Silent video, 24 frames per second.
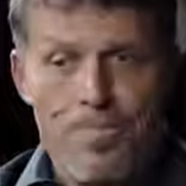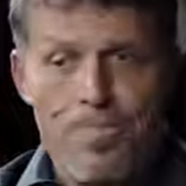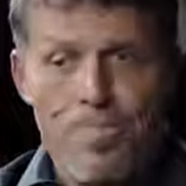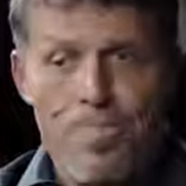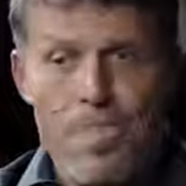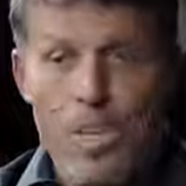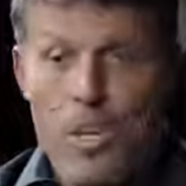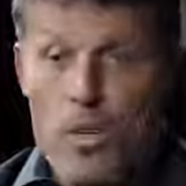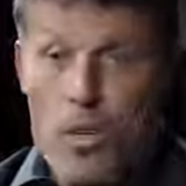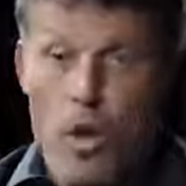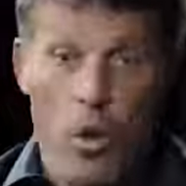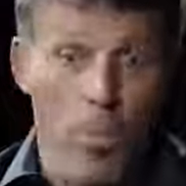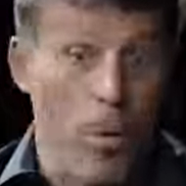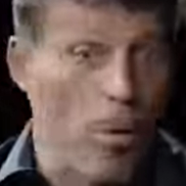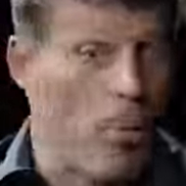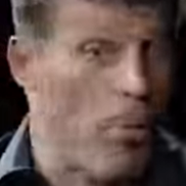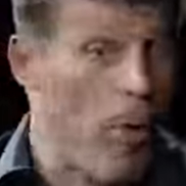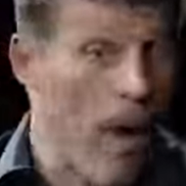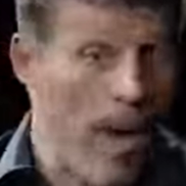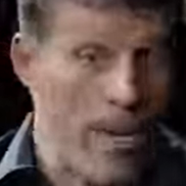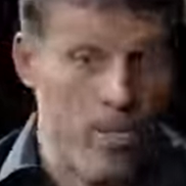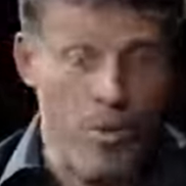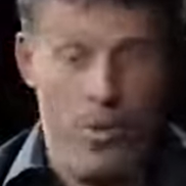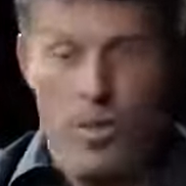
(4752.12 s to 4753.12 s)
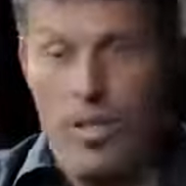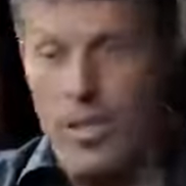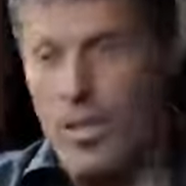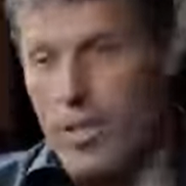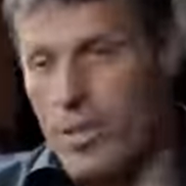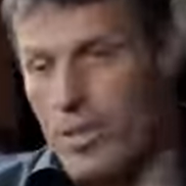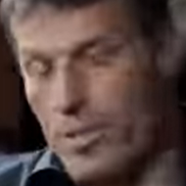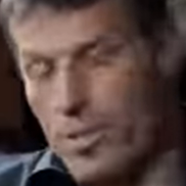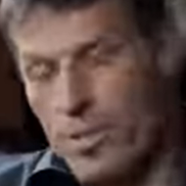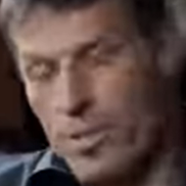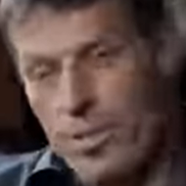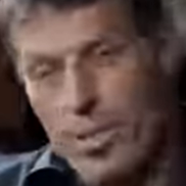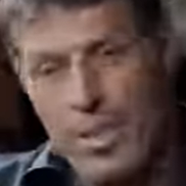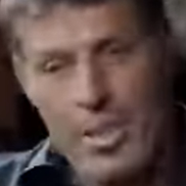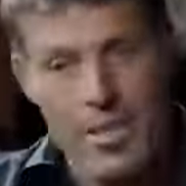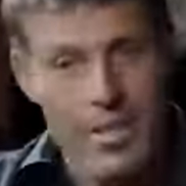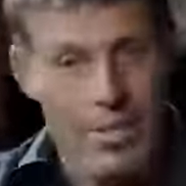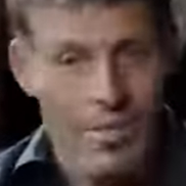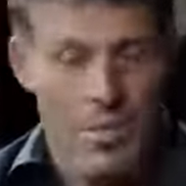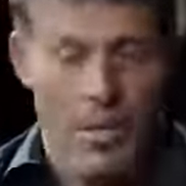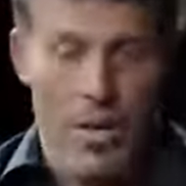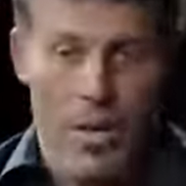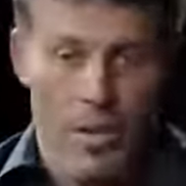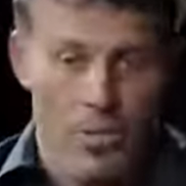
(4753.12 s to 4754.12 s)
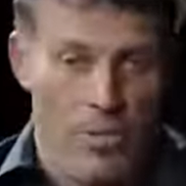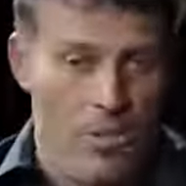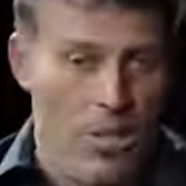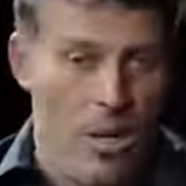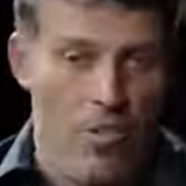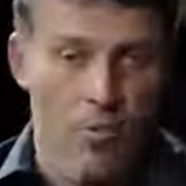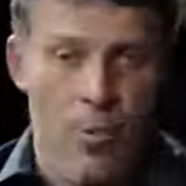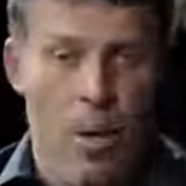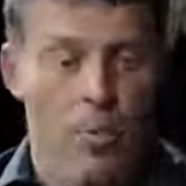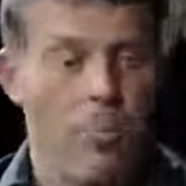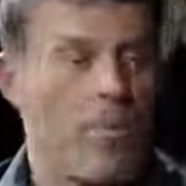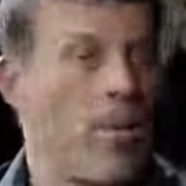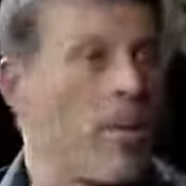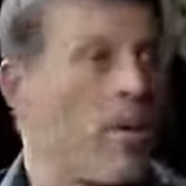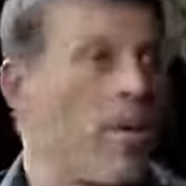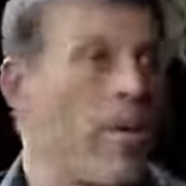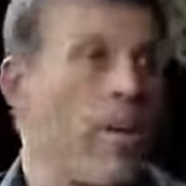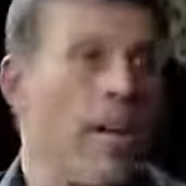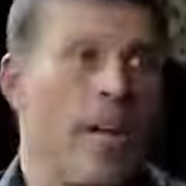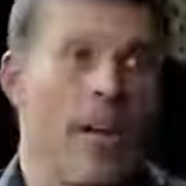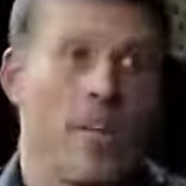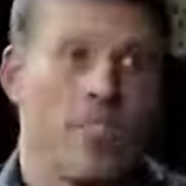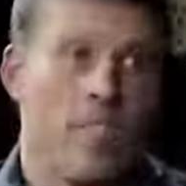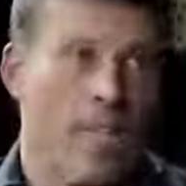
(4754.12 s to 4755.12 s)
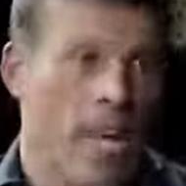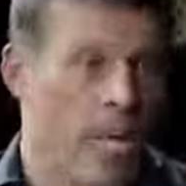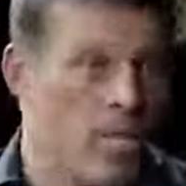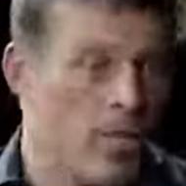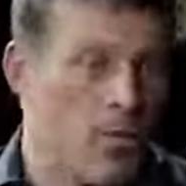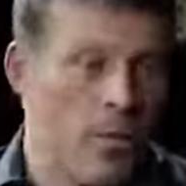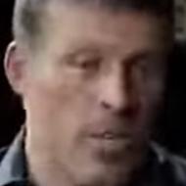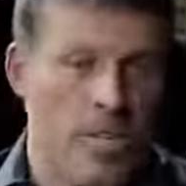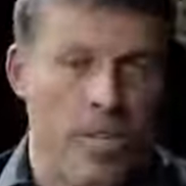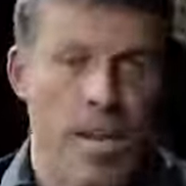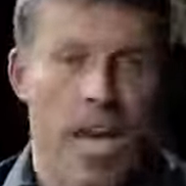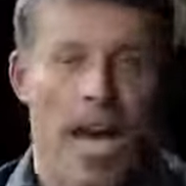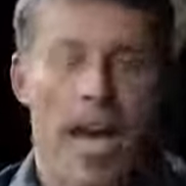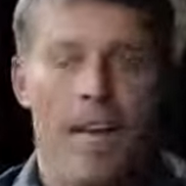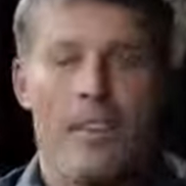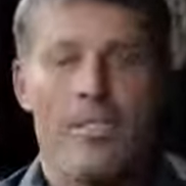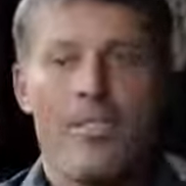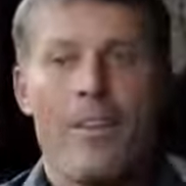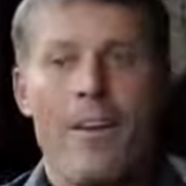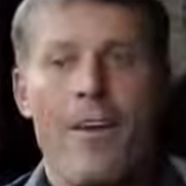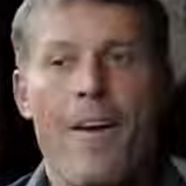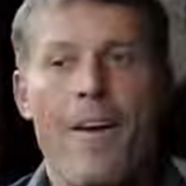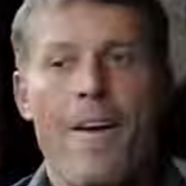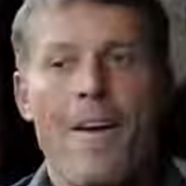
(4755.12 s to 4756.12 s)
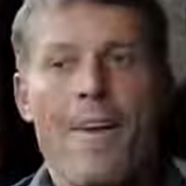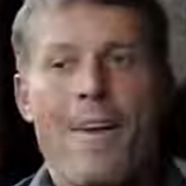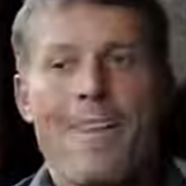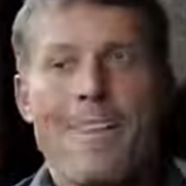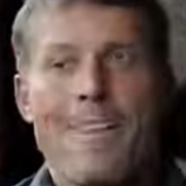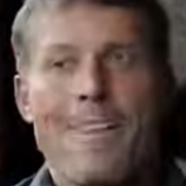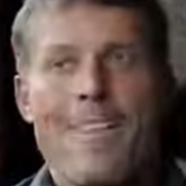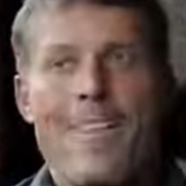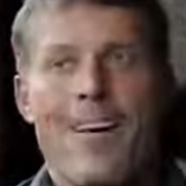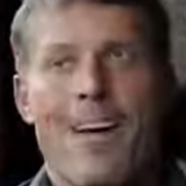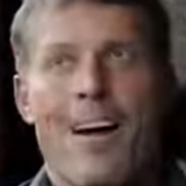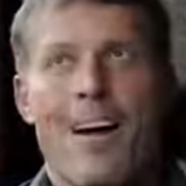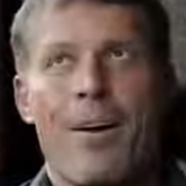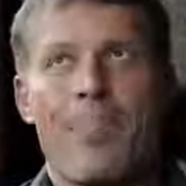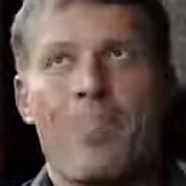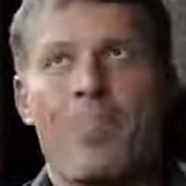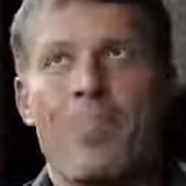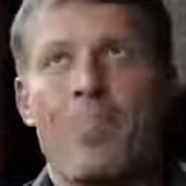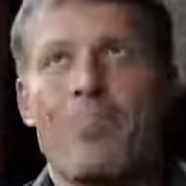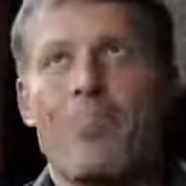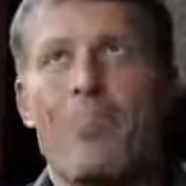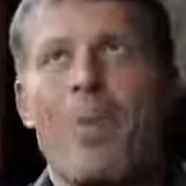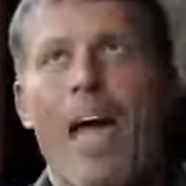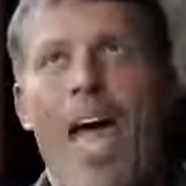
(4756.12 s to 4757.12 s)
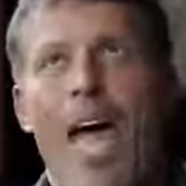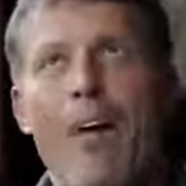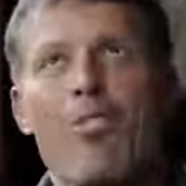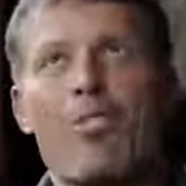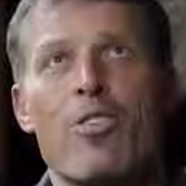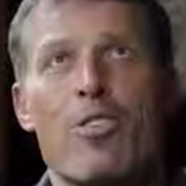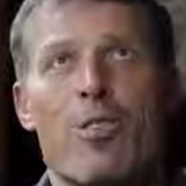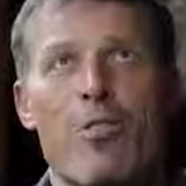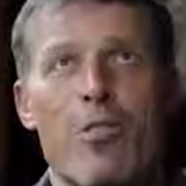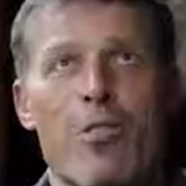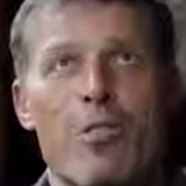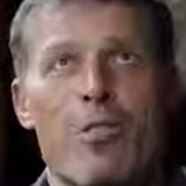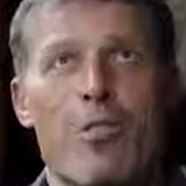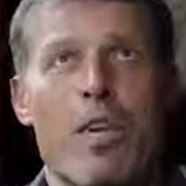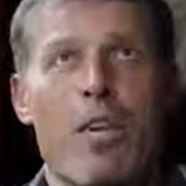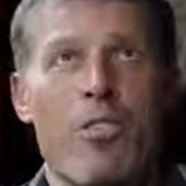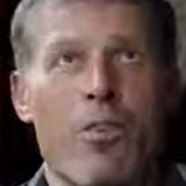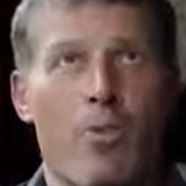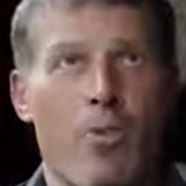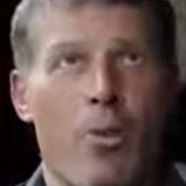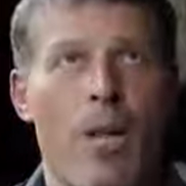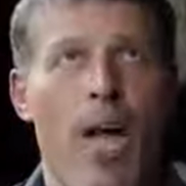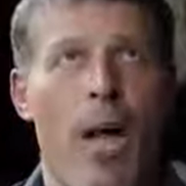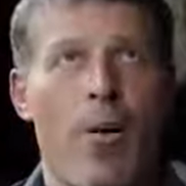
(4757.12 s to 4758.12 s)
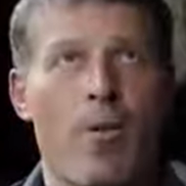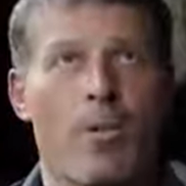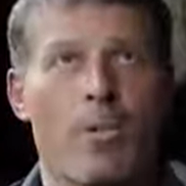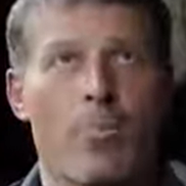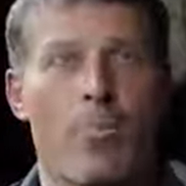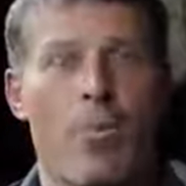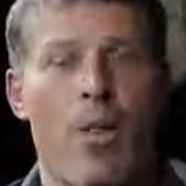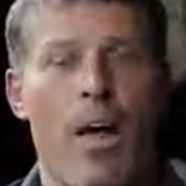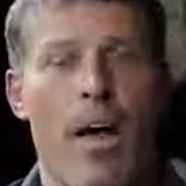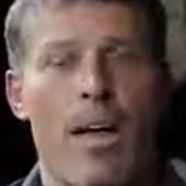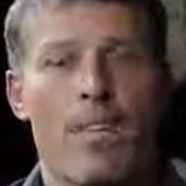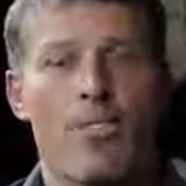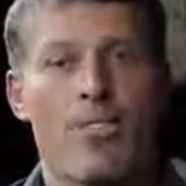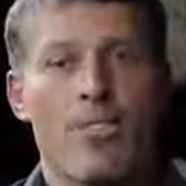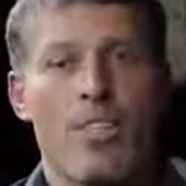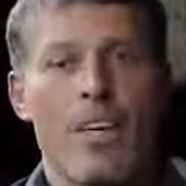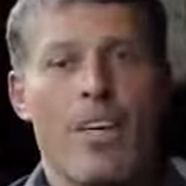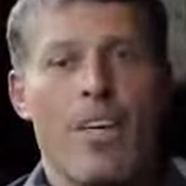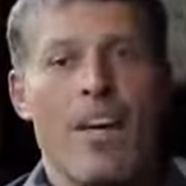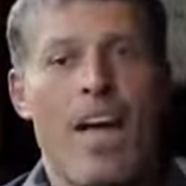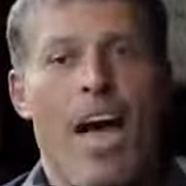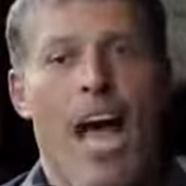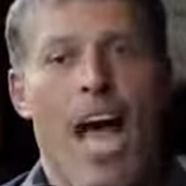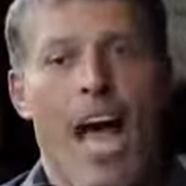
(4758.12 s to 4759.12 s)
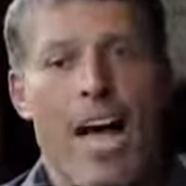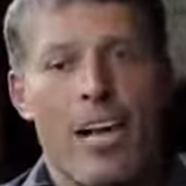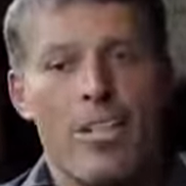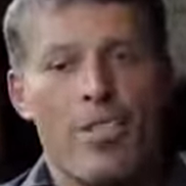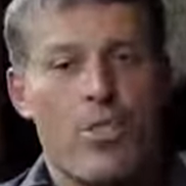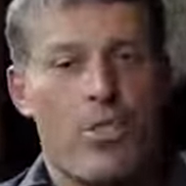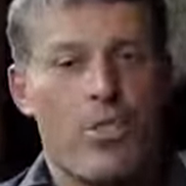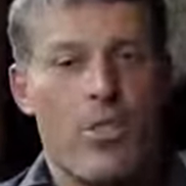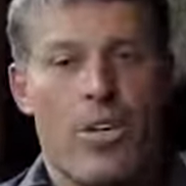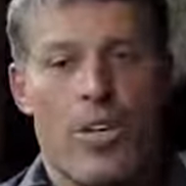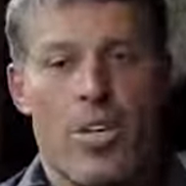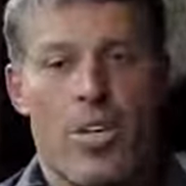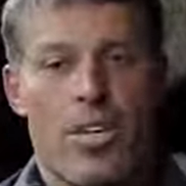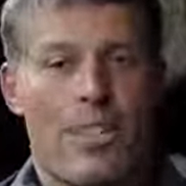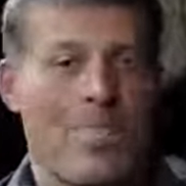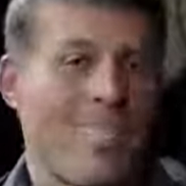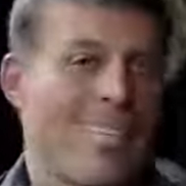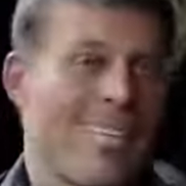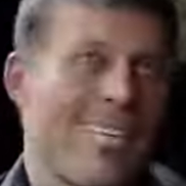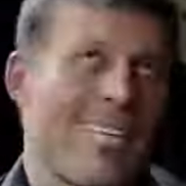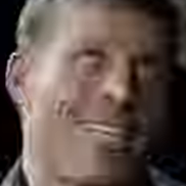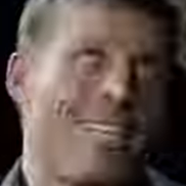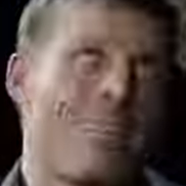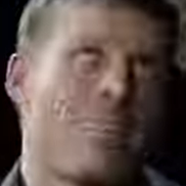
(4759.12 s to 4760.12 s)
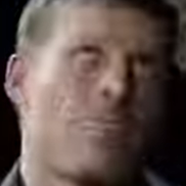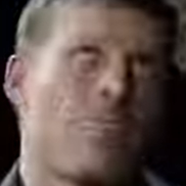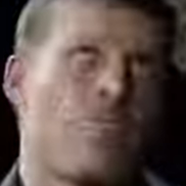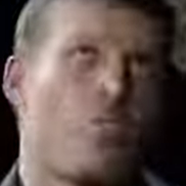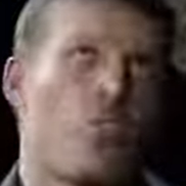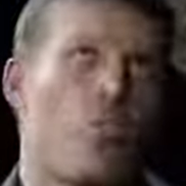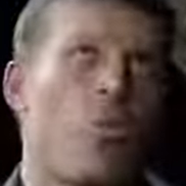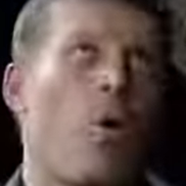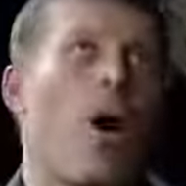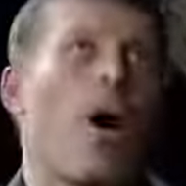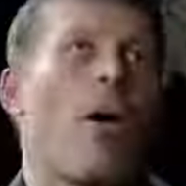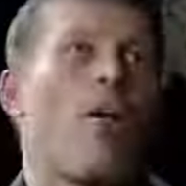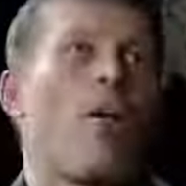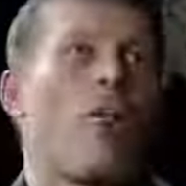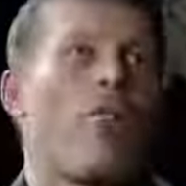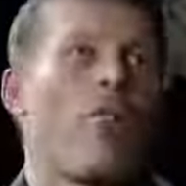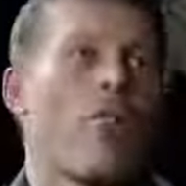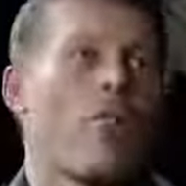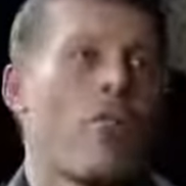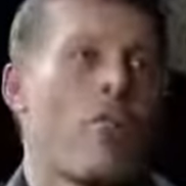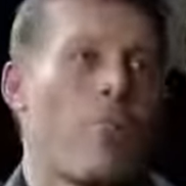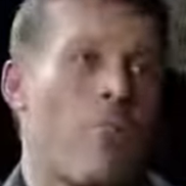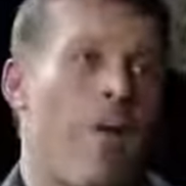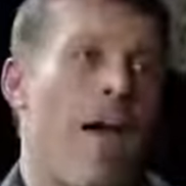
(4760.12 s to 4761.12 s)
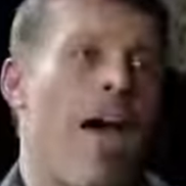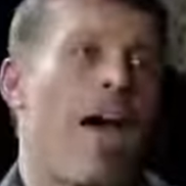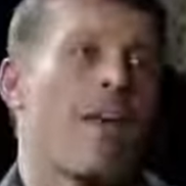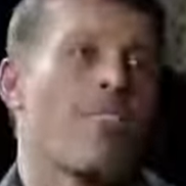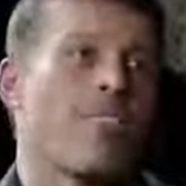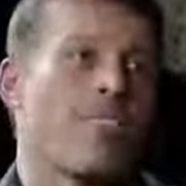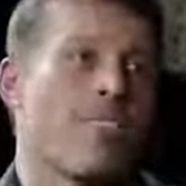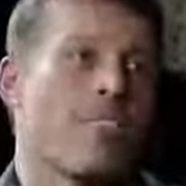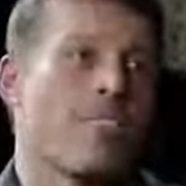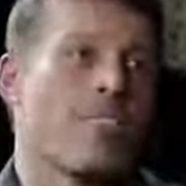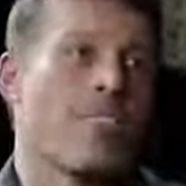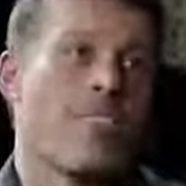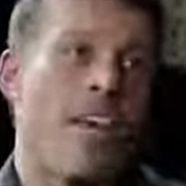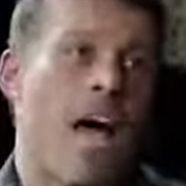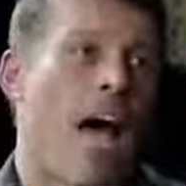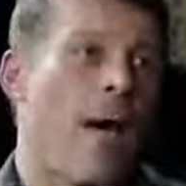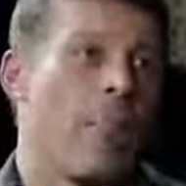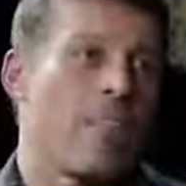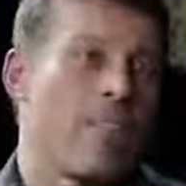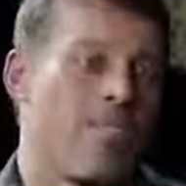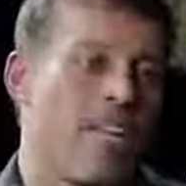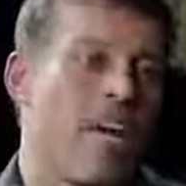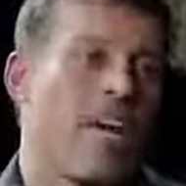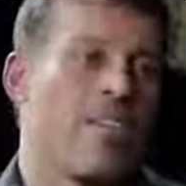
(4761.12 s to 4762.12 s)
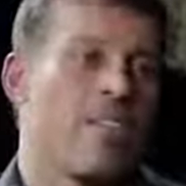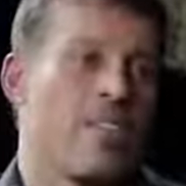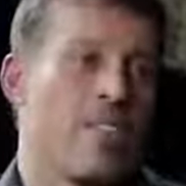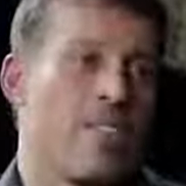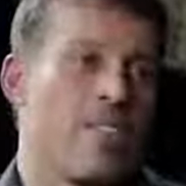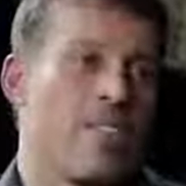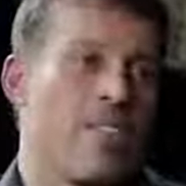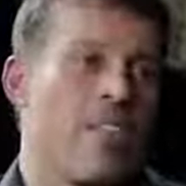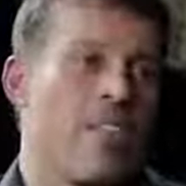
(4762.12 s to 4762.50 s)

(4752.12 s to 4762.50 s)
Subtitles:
Nobel Prize winners, self-made billionaires, hedge fund guys, my average interview was like 3 hours plus. I took and did 12 of the best, the top dozen,